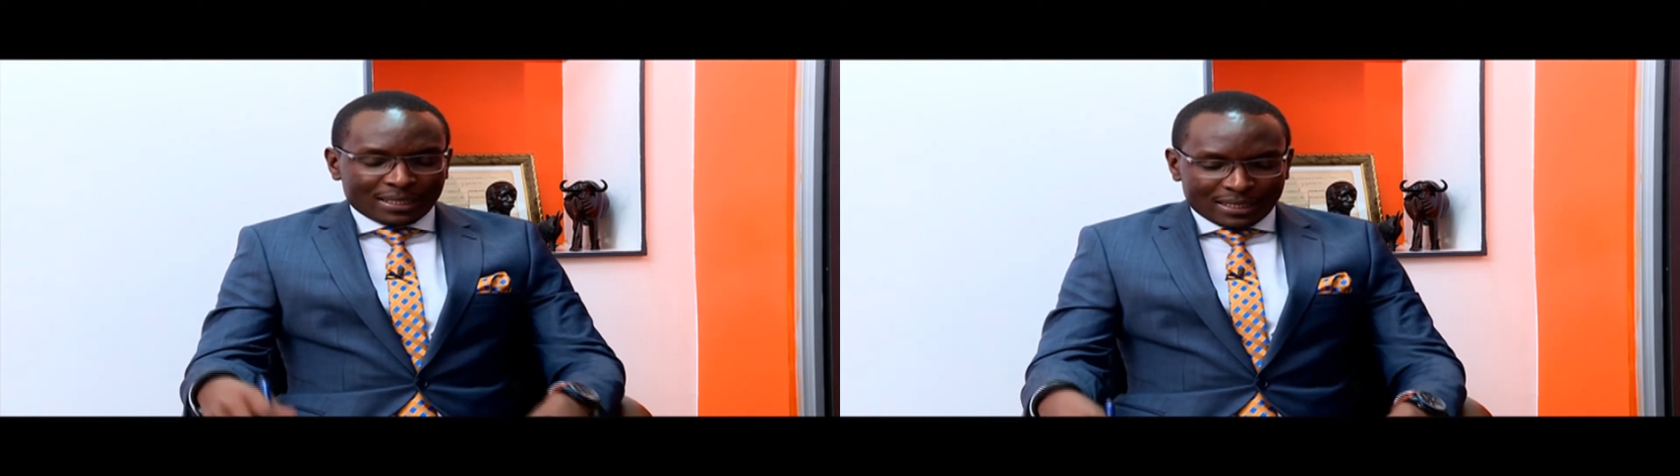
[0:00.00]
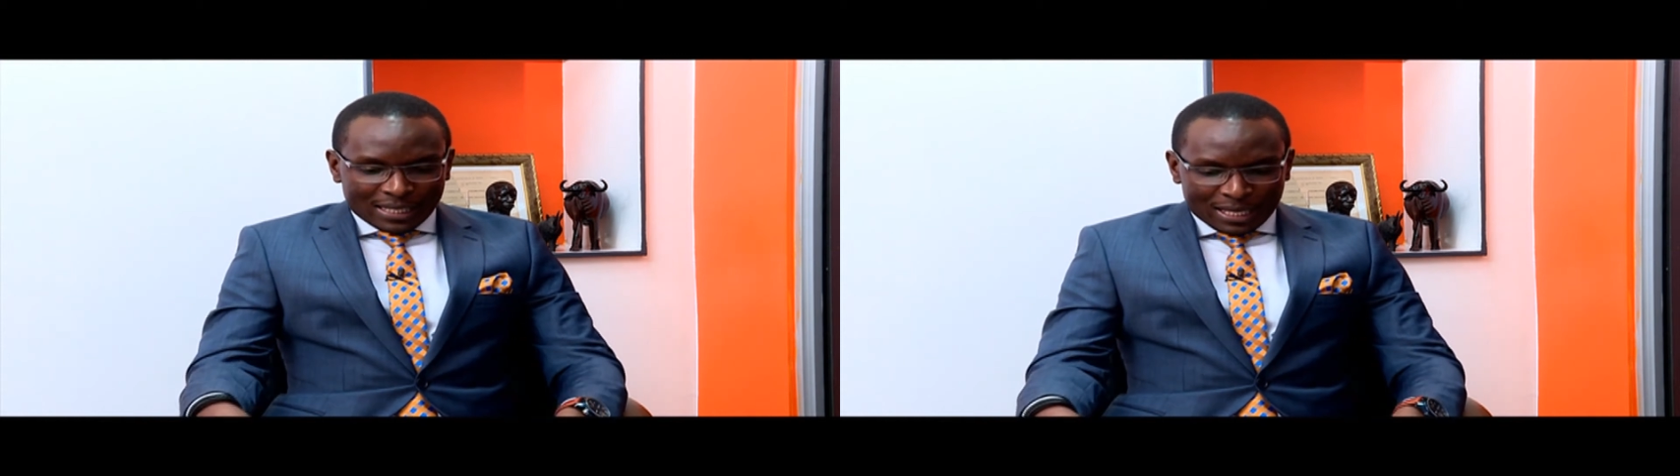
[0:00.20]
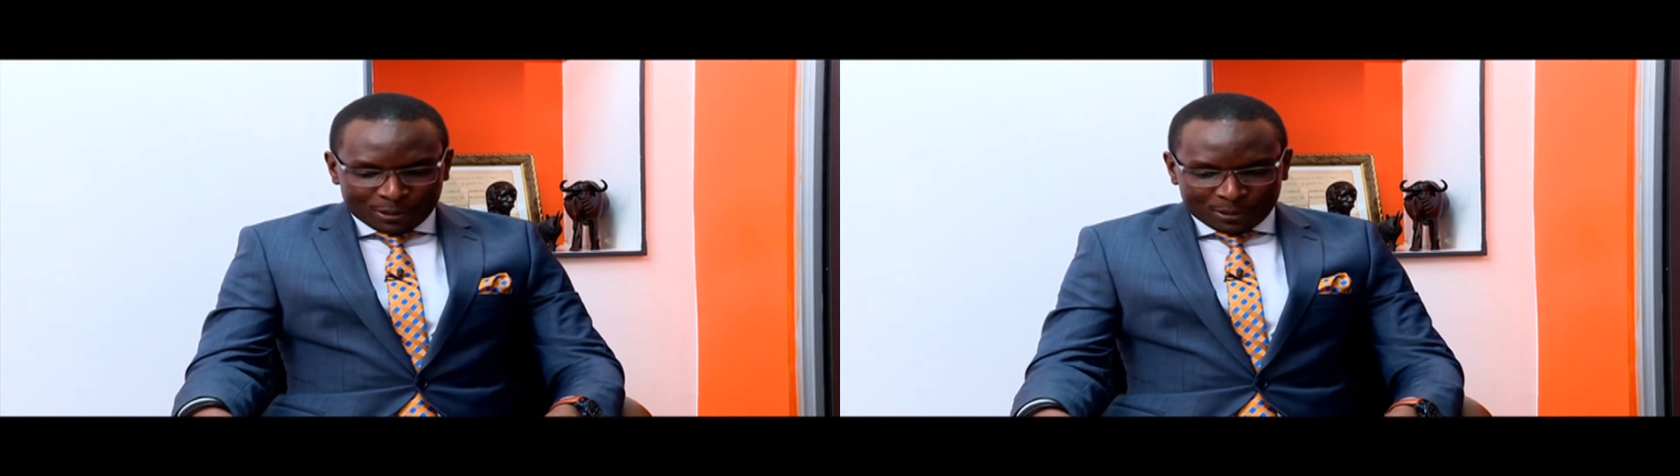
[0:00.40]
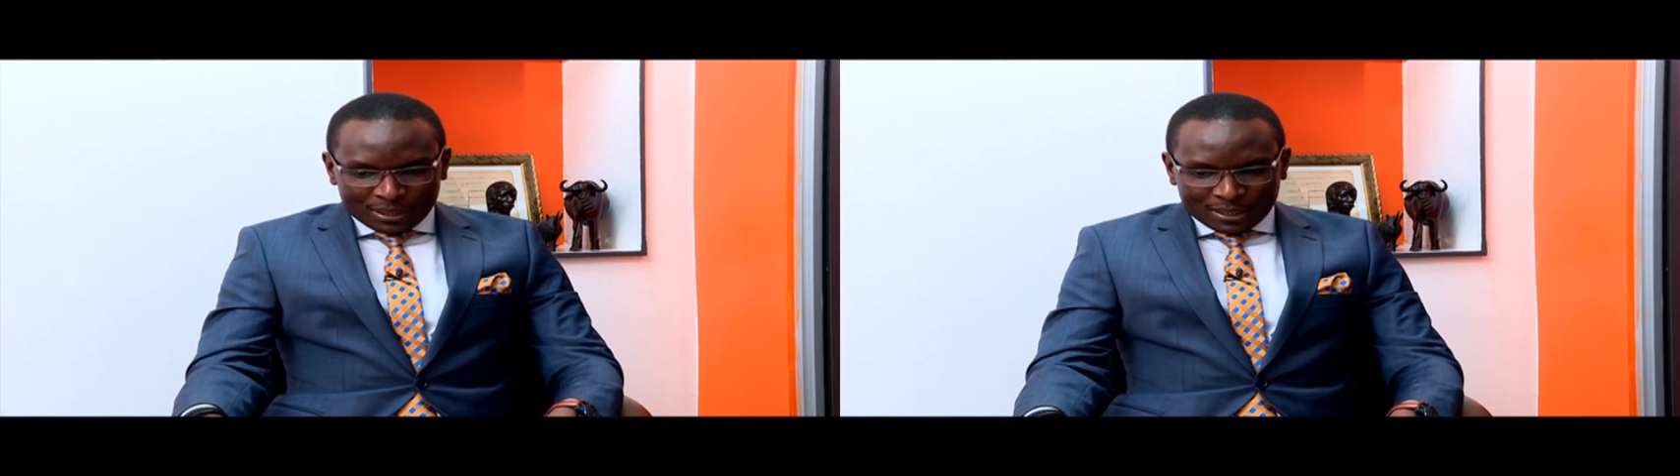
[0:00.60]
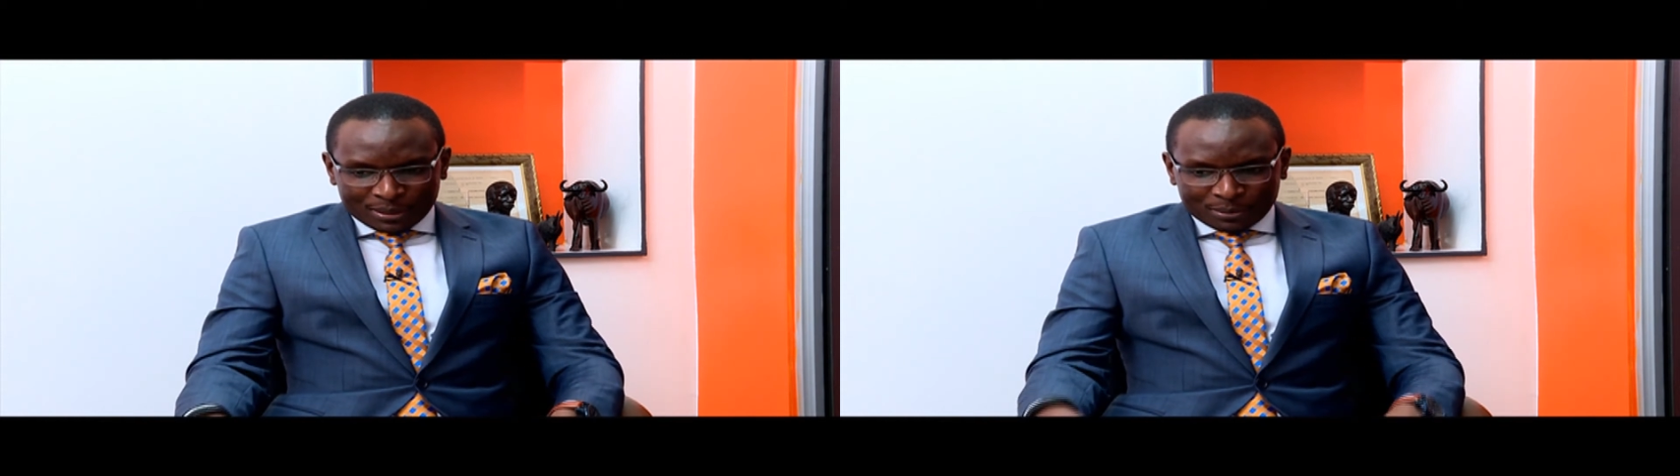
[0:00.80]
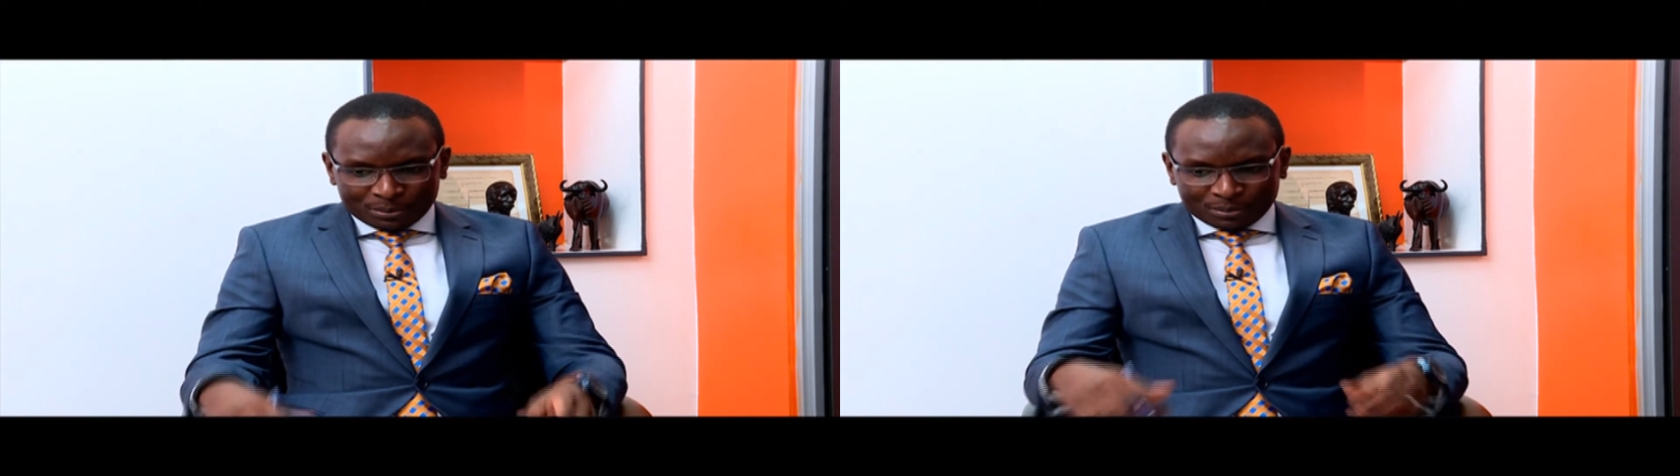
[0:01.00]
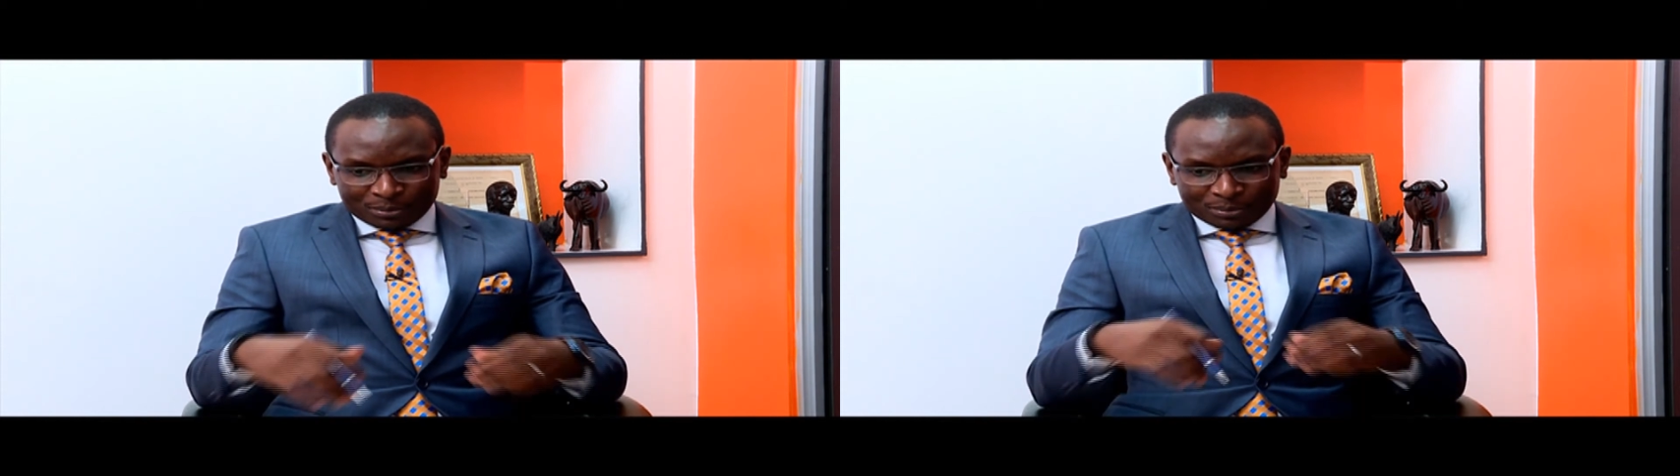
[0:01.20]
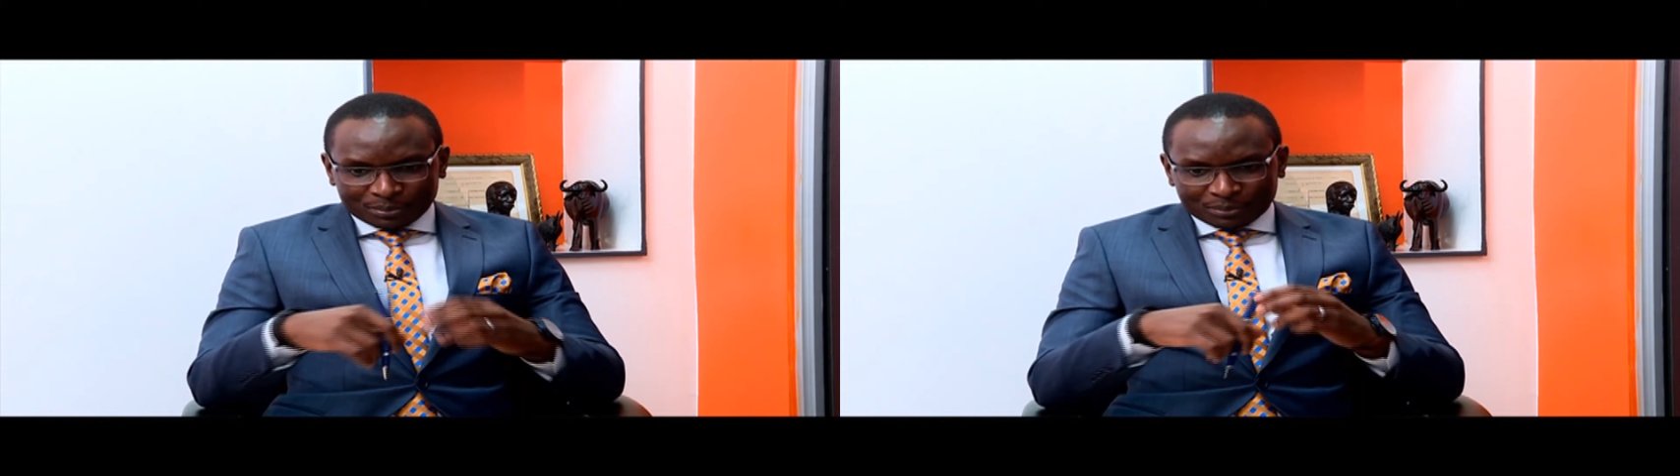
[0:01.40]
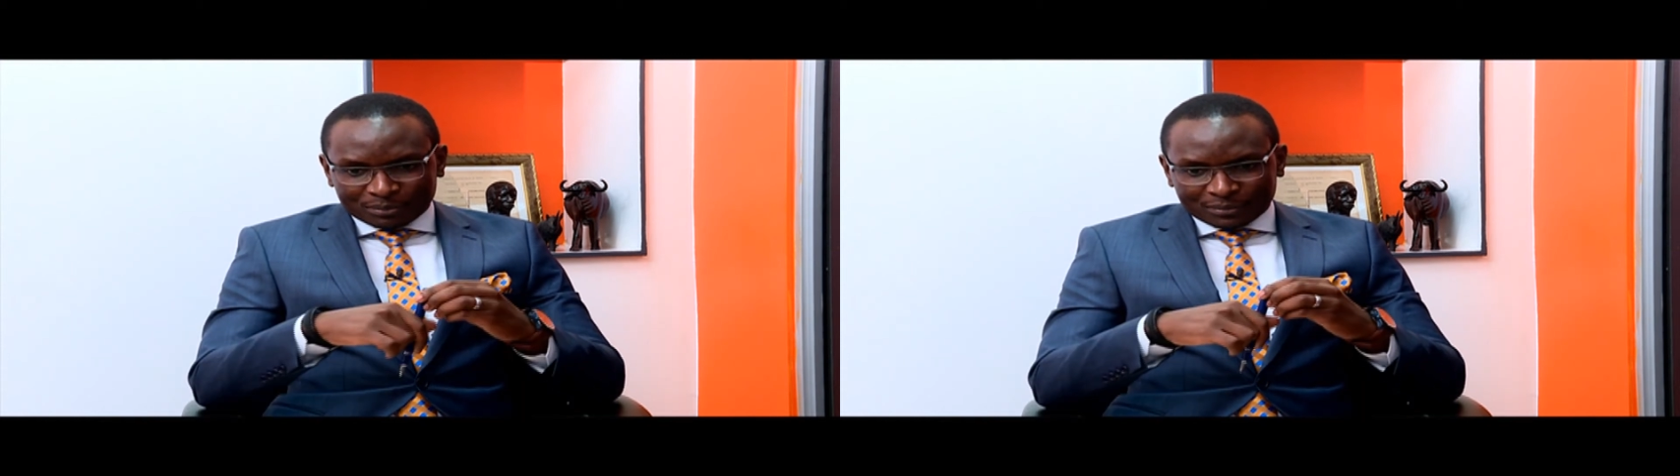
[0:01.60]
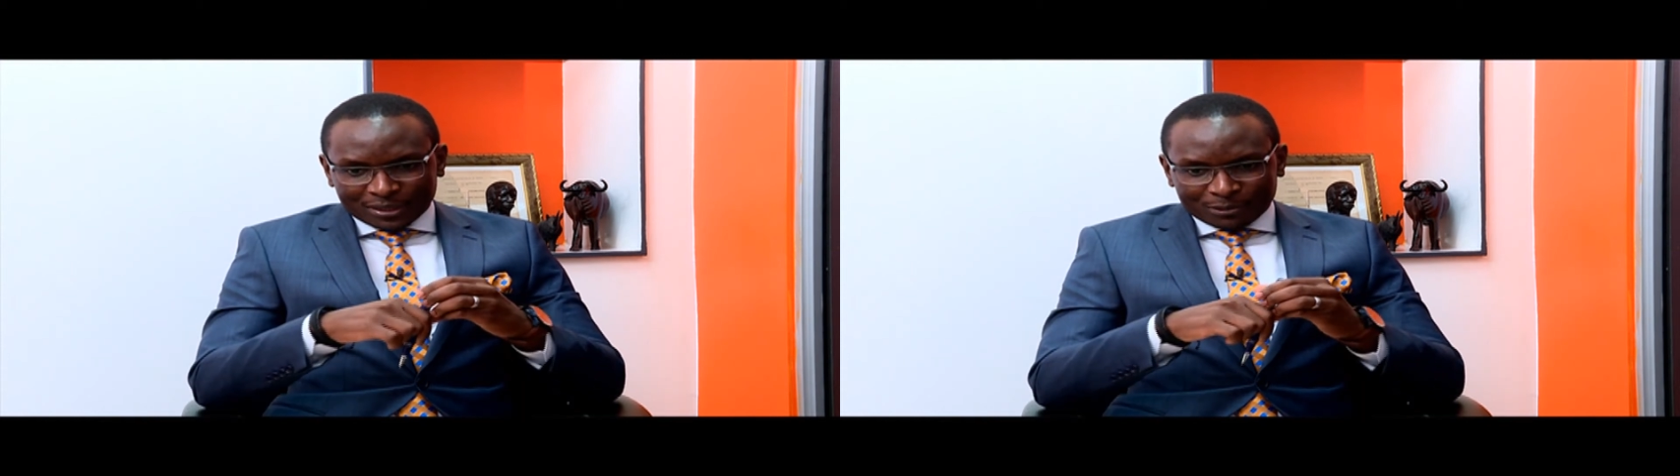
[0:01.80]
Now,
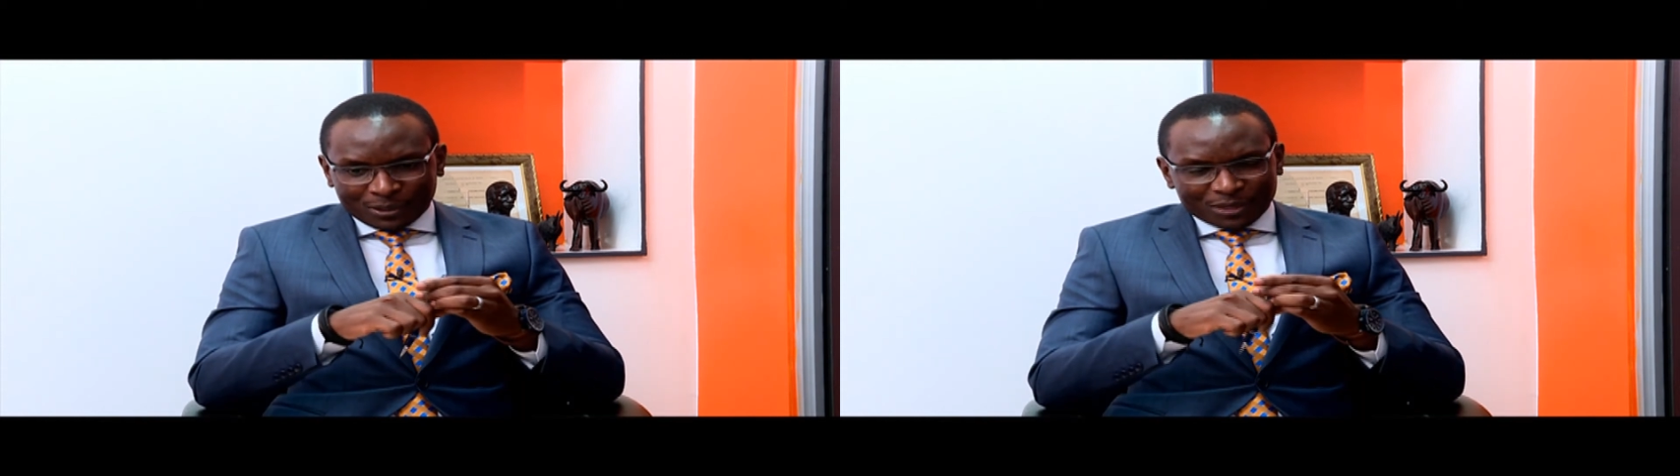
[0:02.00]
what